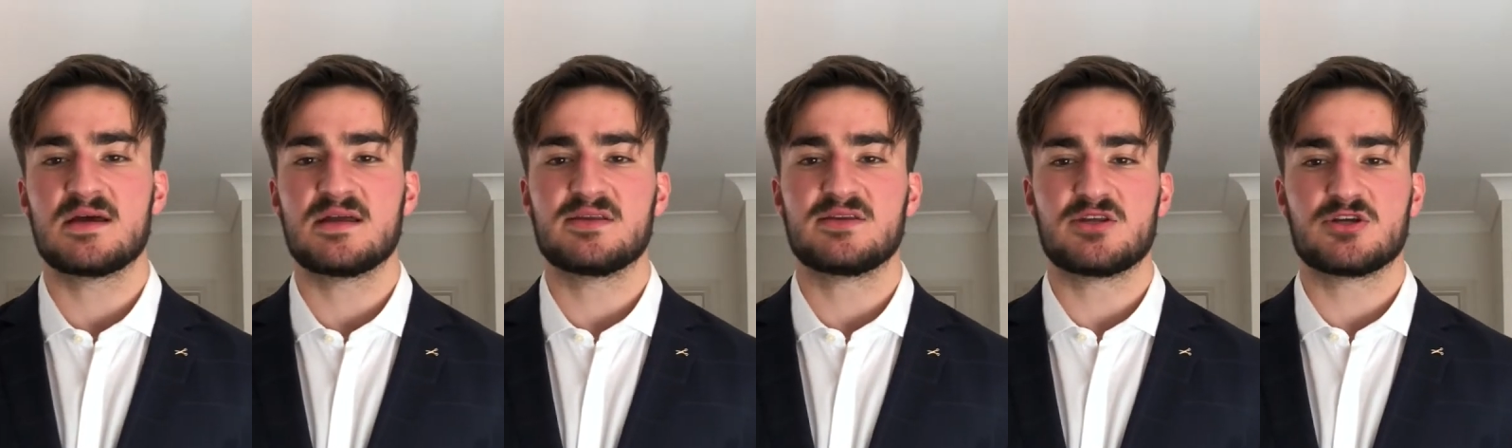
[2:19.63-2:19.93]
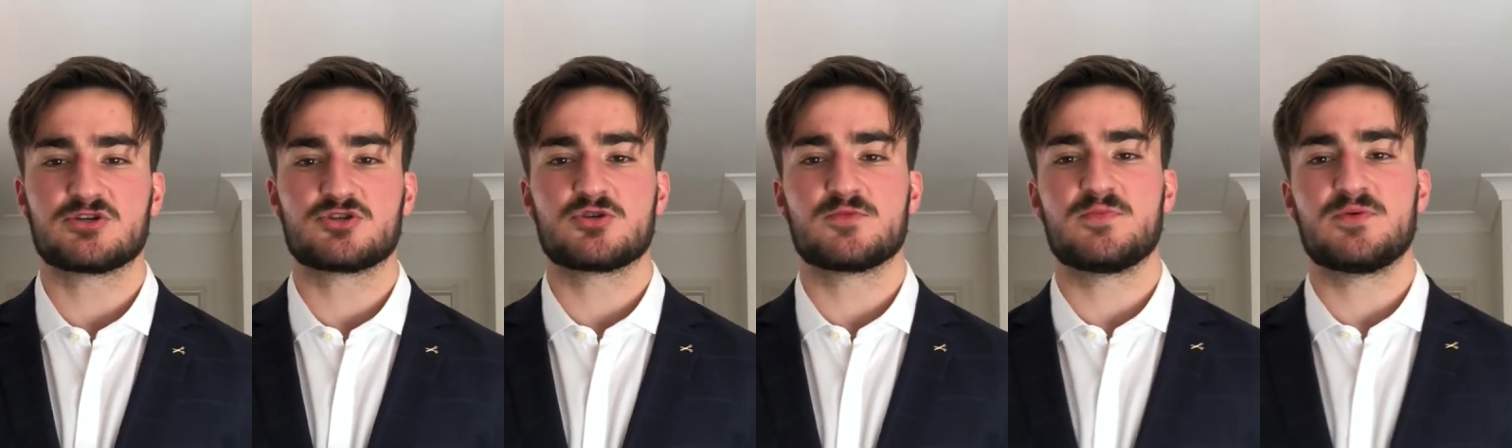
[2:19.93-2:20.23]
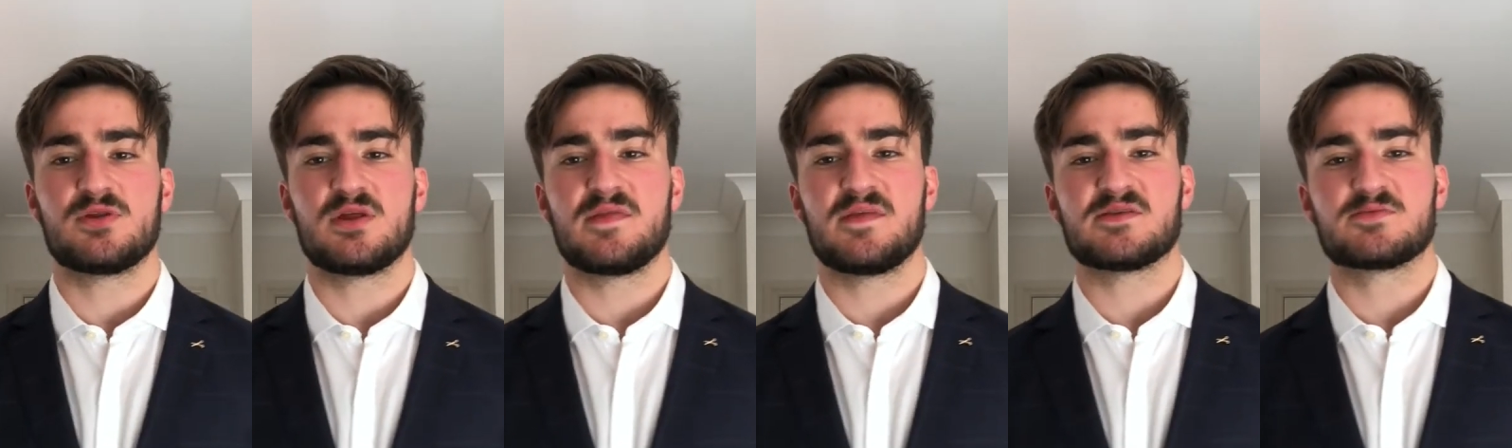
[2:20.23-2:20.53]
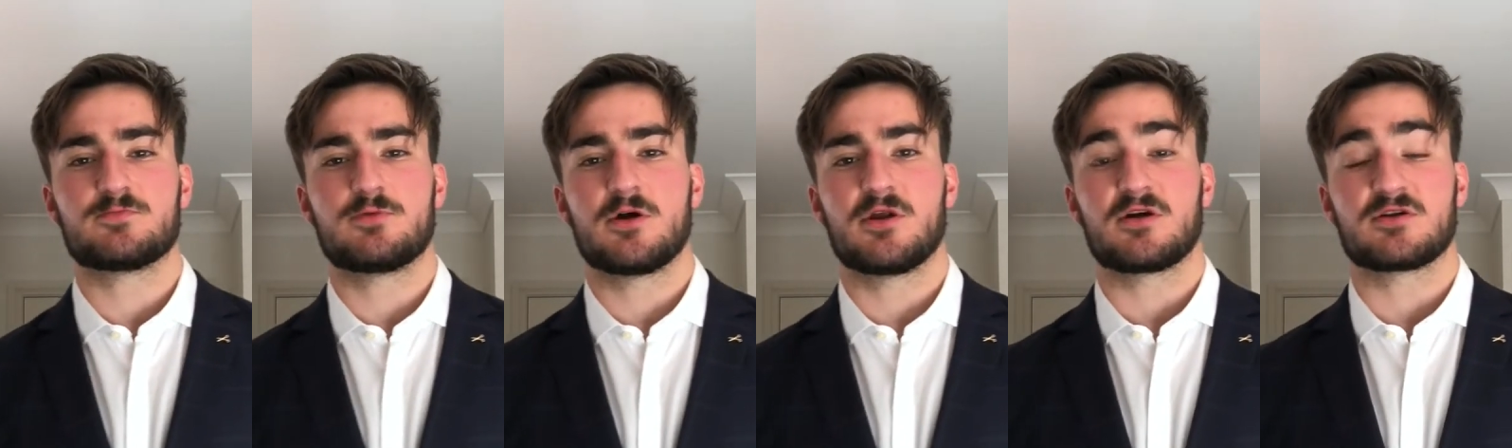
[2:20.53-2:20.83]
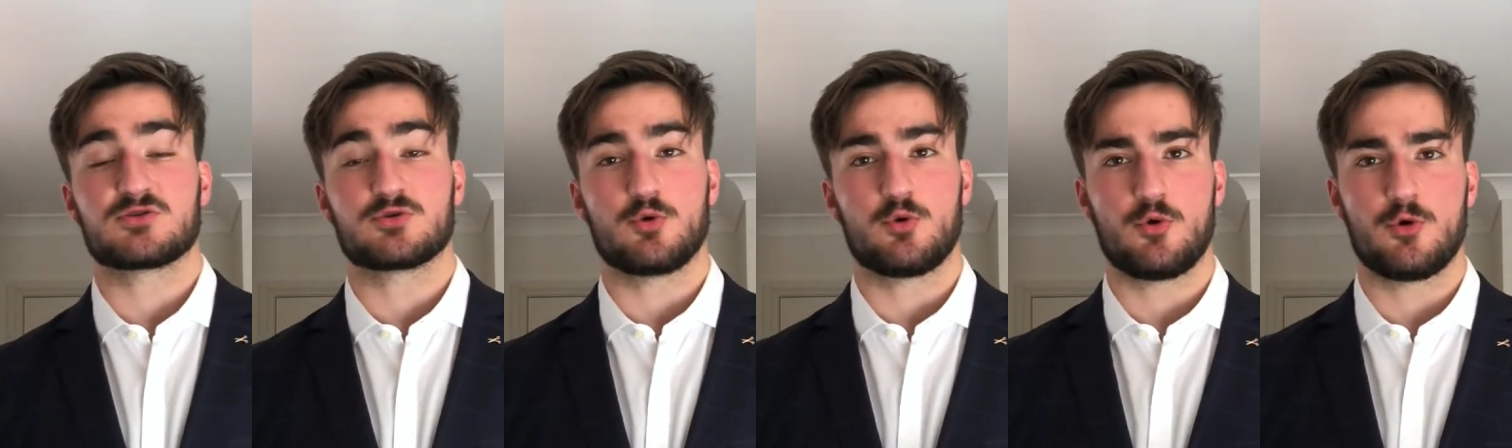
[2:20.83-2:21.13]
distributing these
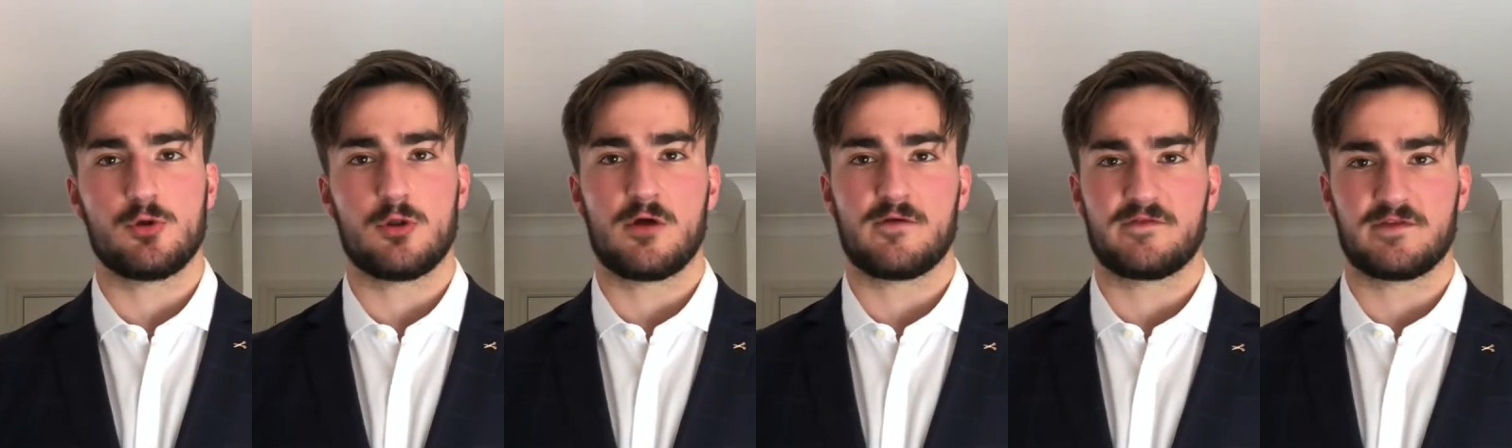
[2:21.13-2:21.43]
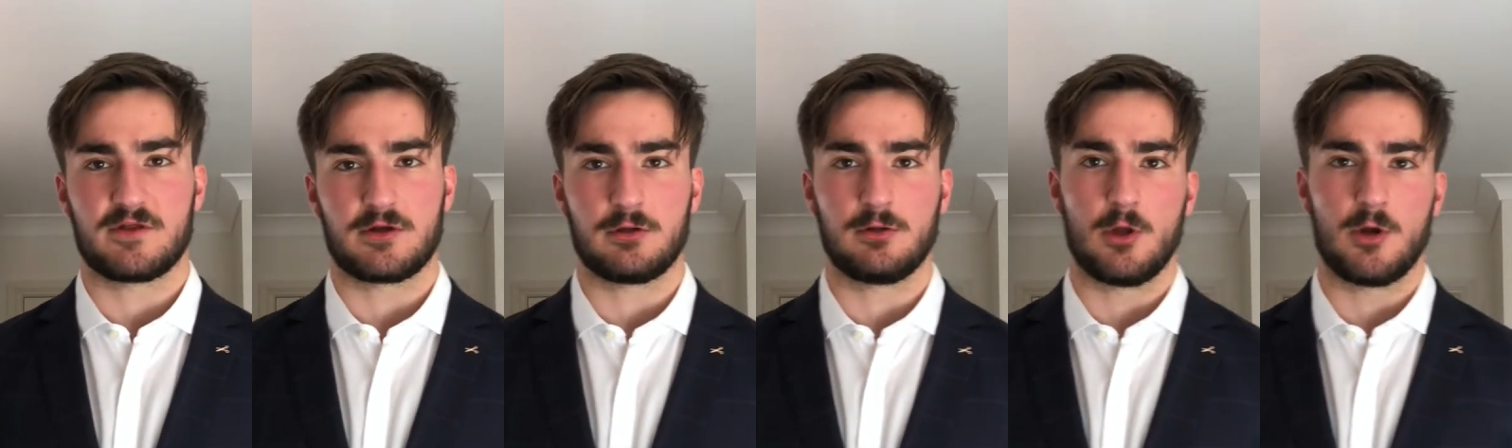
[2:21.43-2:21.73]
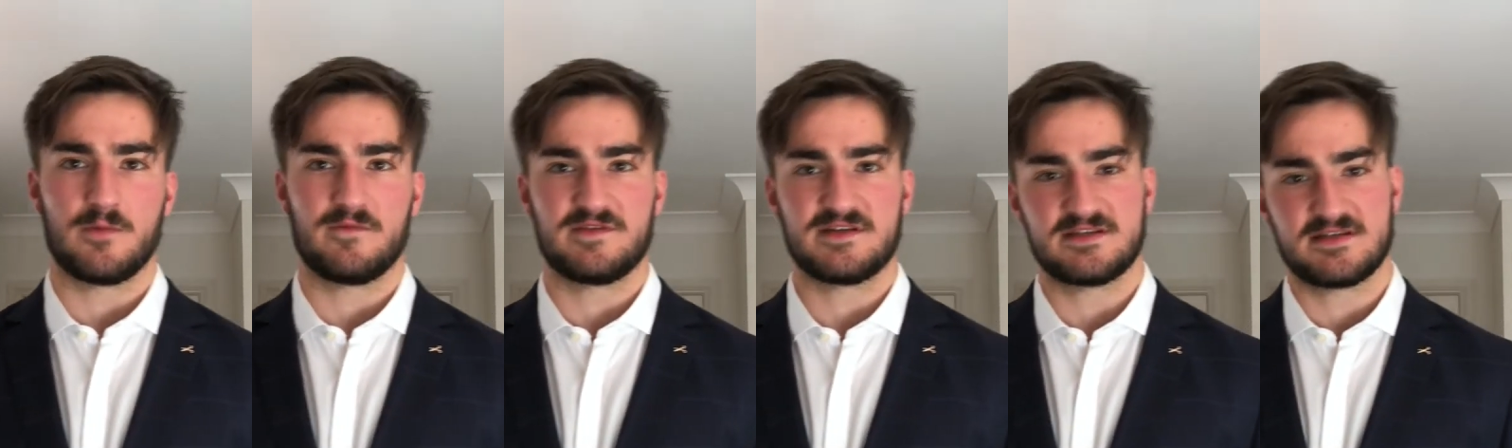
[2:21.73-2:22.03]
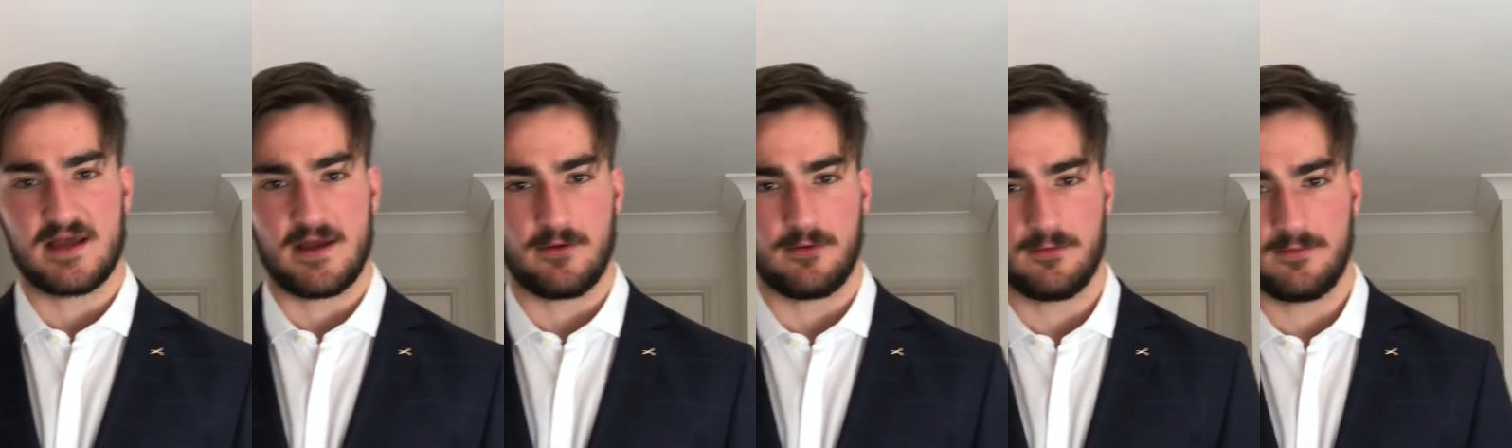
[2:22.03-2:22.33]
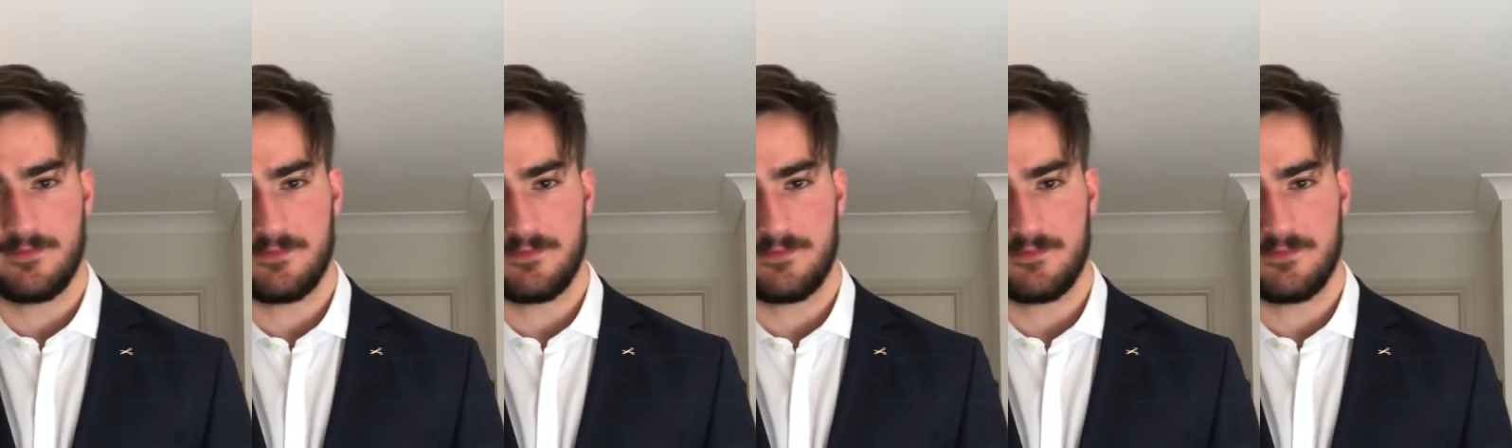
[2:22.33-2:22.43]
products all over the globe for sale.